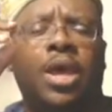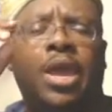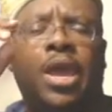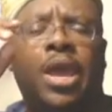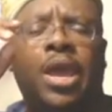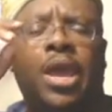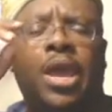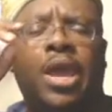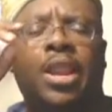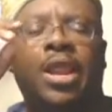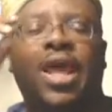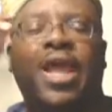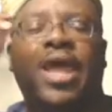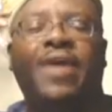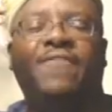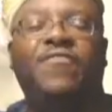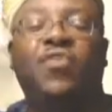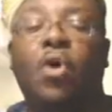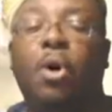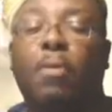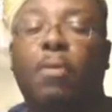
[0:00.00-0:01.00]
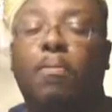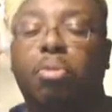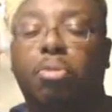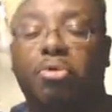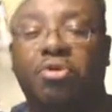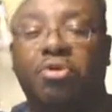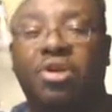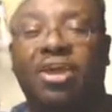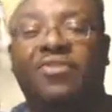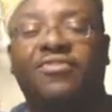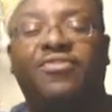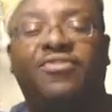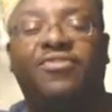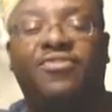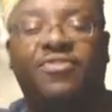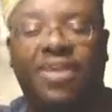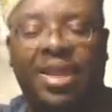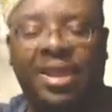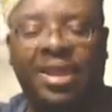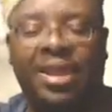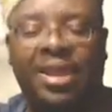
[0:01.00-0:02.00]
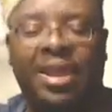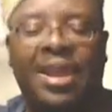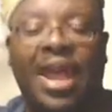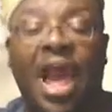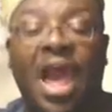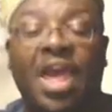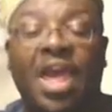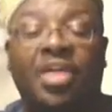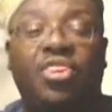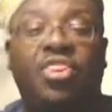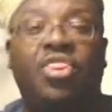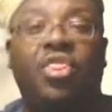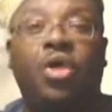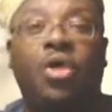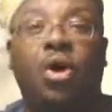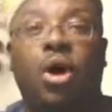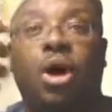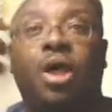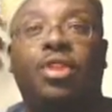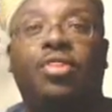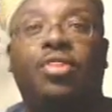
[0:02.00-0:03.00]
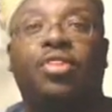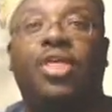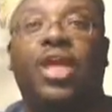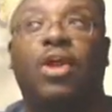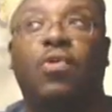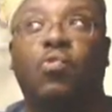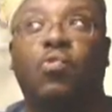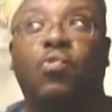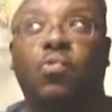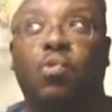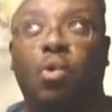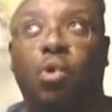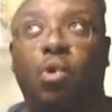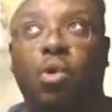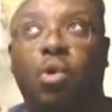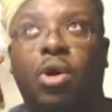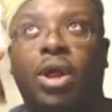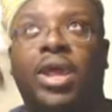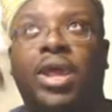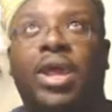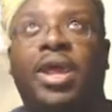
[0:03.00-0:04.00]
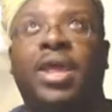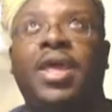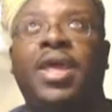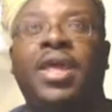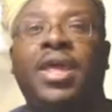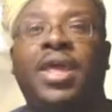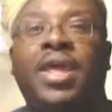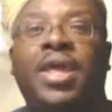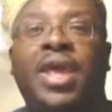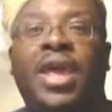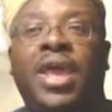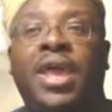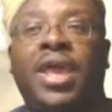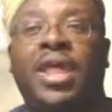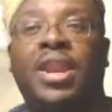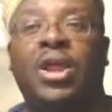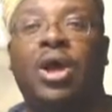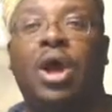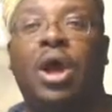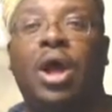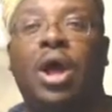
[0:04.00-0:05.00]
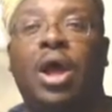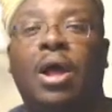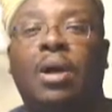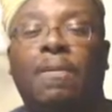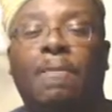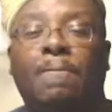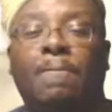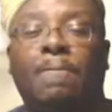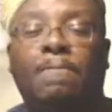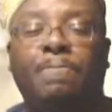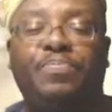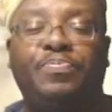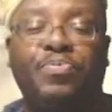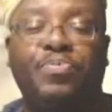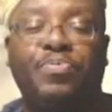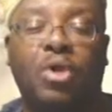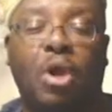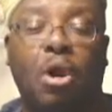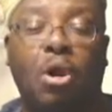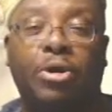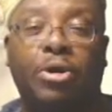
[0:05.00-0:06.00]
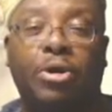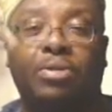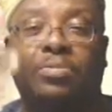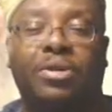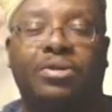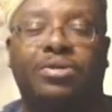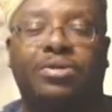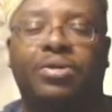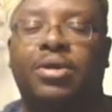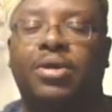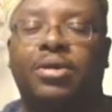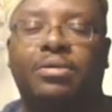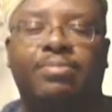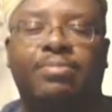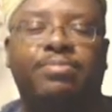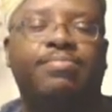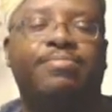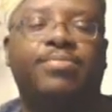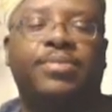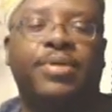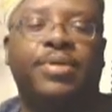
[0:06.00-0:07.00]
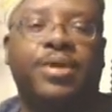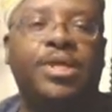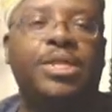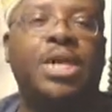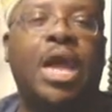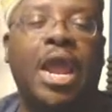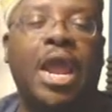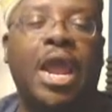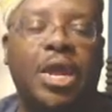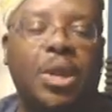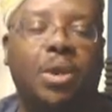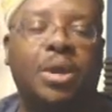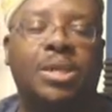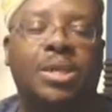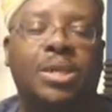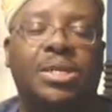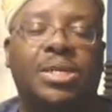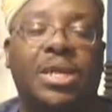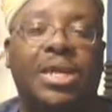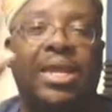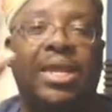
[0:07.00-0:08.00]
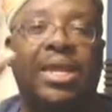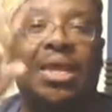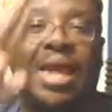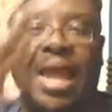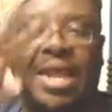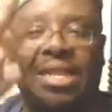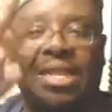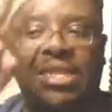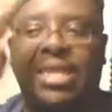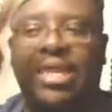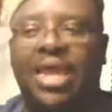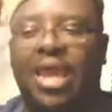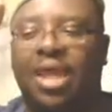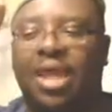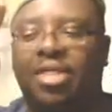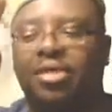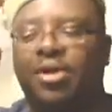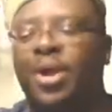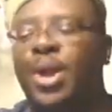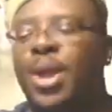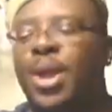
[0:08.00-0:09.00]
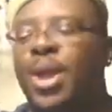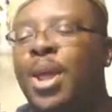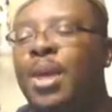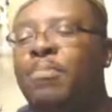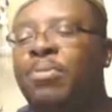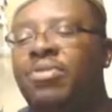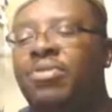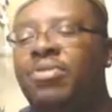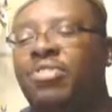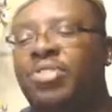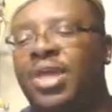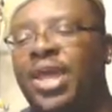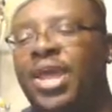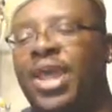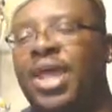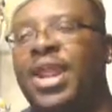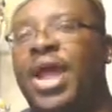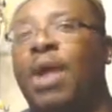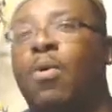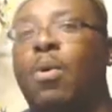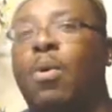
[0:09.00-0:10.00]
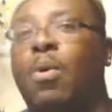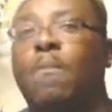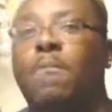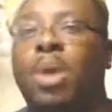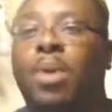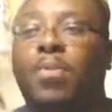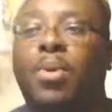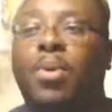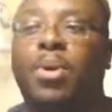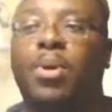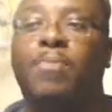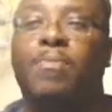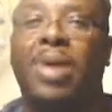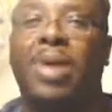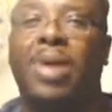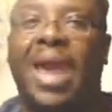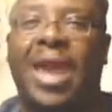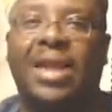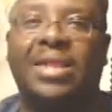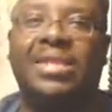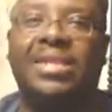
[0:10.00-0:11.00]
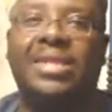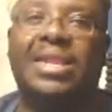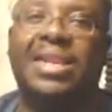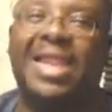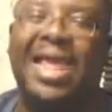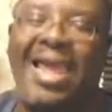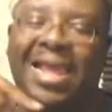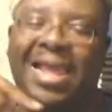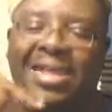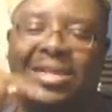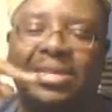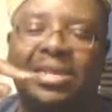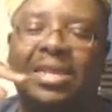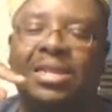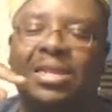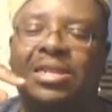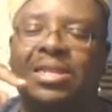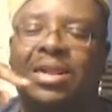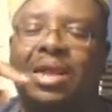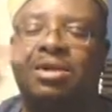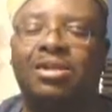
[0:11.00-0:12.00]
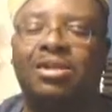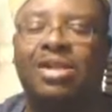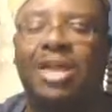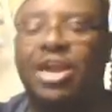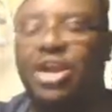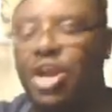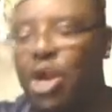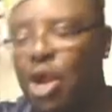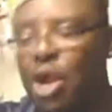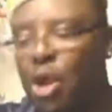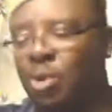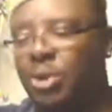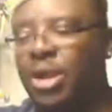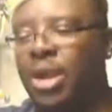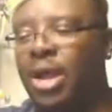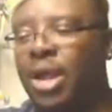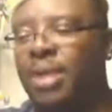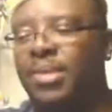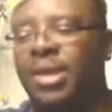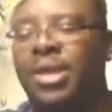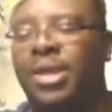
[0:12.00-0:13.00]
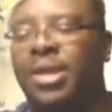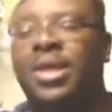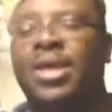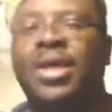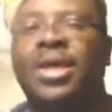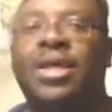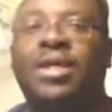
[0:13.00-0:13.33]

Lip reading: And for a brief second, I thought that Roy and Artemis, Tigress, got together. But then I remembered back to last season. I was like, no, dummy.